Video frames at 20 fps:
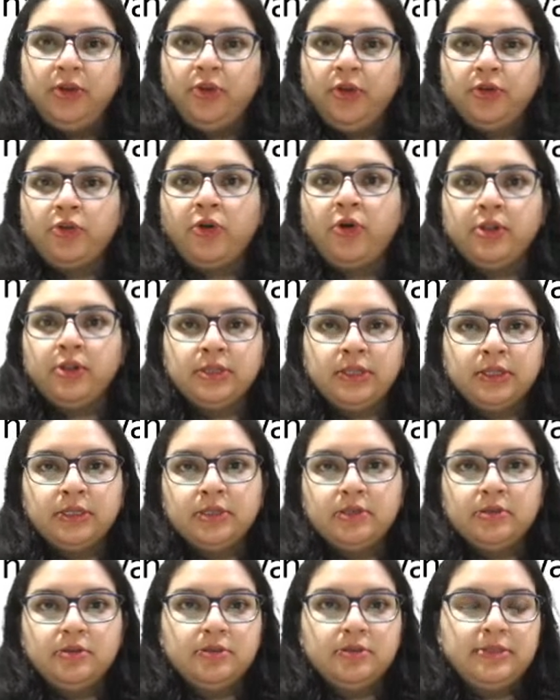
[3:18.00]
not all the
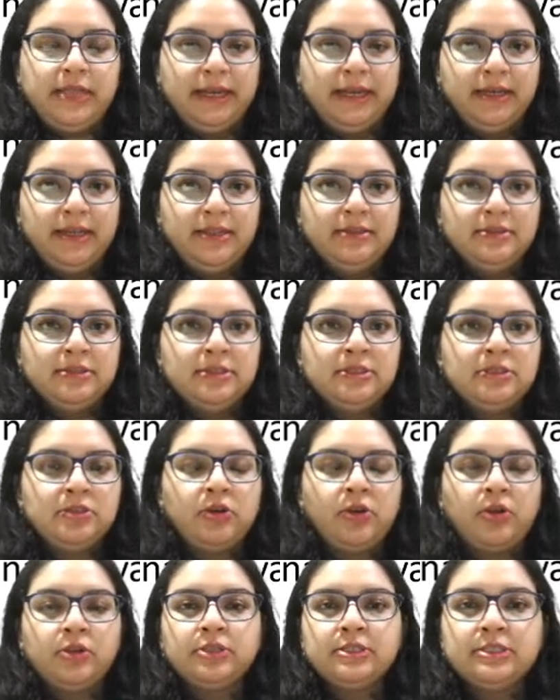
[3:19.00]
sentences
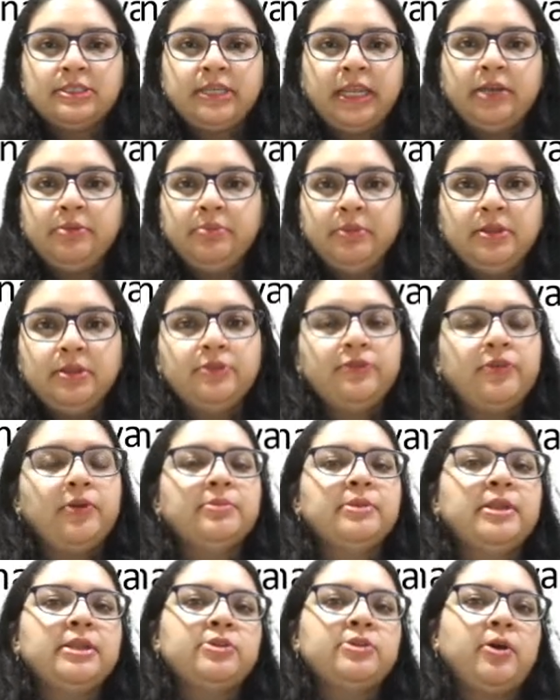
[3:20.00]
or all the statements
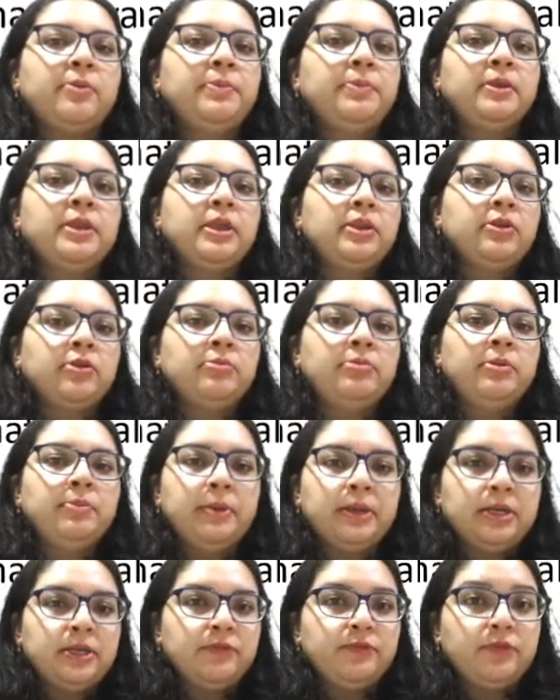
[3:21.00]
from that topic cannot be
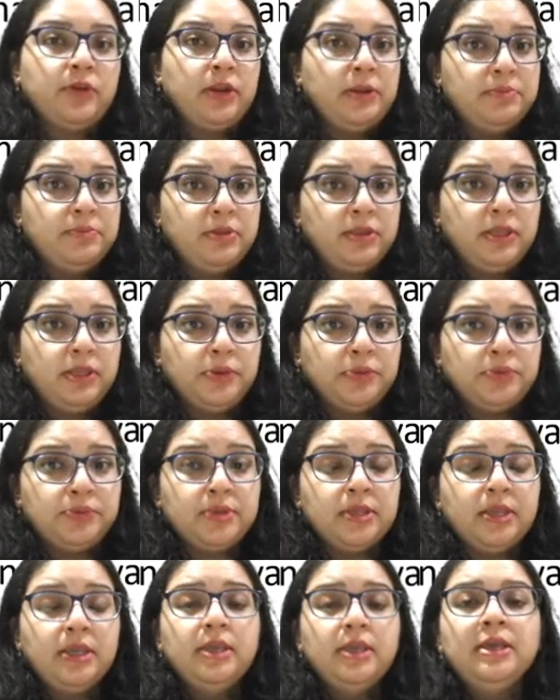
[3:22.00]
picked up for M C
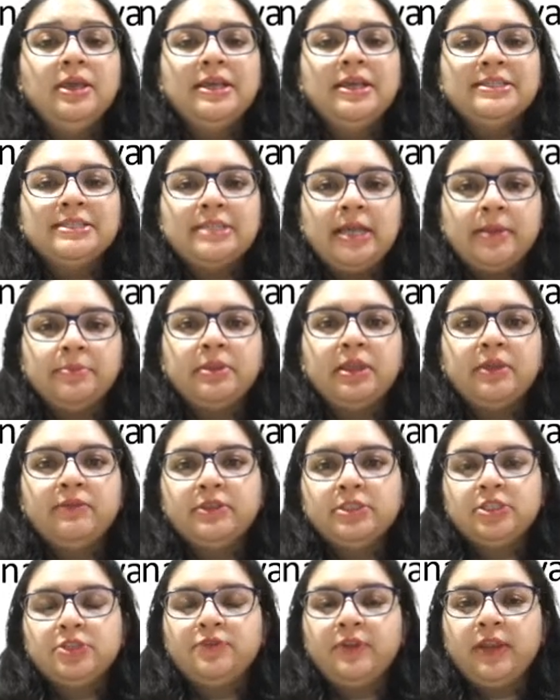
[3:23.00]
Qs. Something
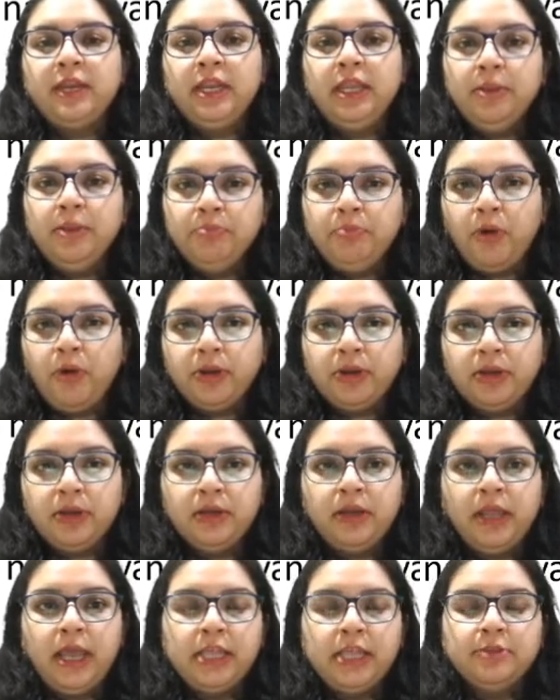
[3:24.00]
which is very
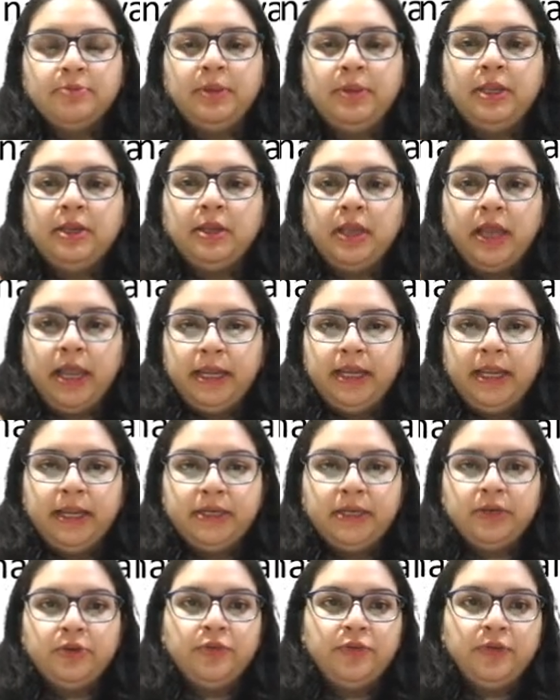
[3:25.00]
important has been
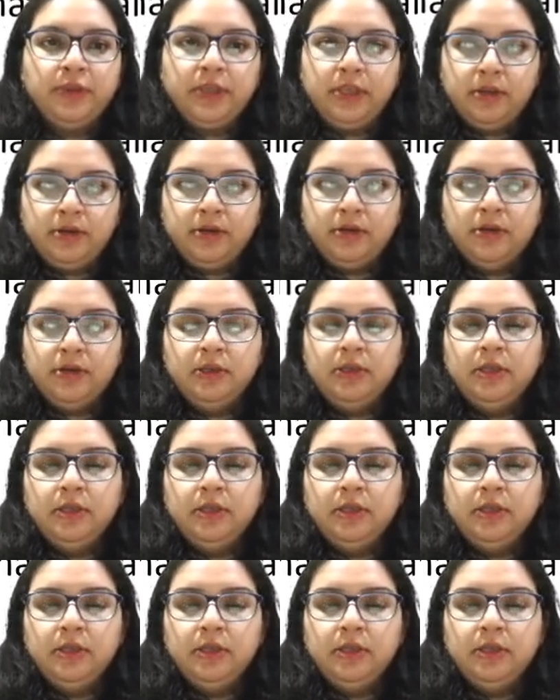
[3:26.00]
highlighted over here.